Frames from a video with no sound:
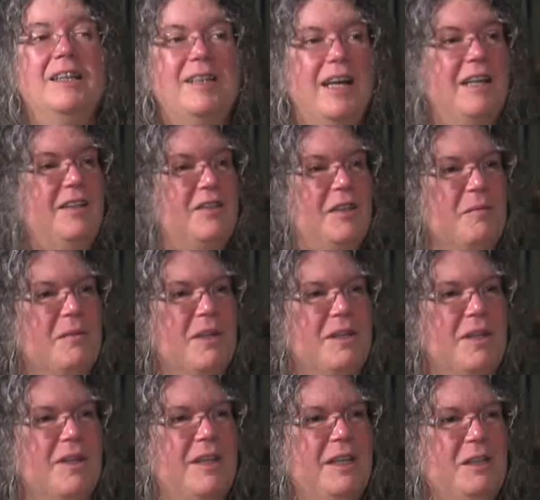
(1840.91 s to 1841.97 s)
that's something
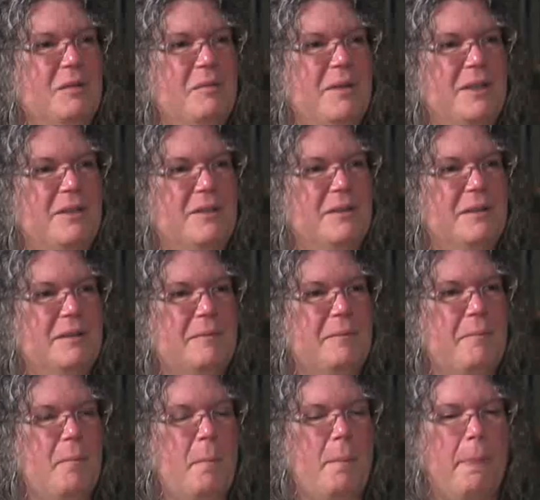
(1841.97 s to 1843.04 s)
to think about.
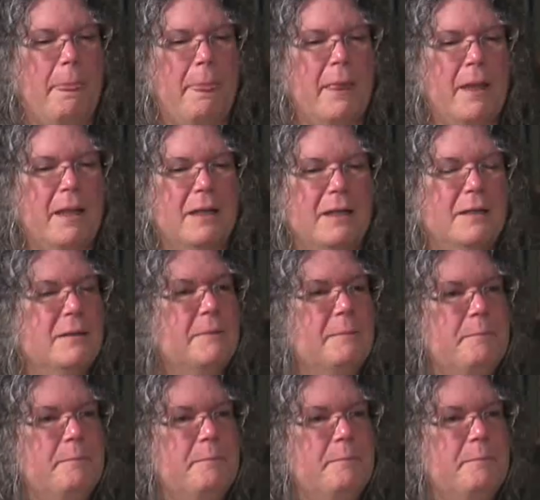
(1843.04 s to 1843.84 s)
Yeah, yeah. And so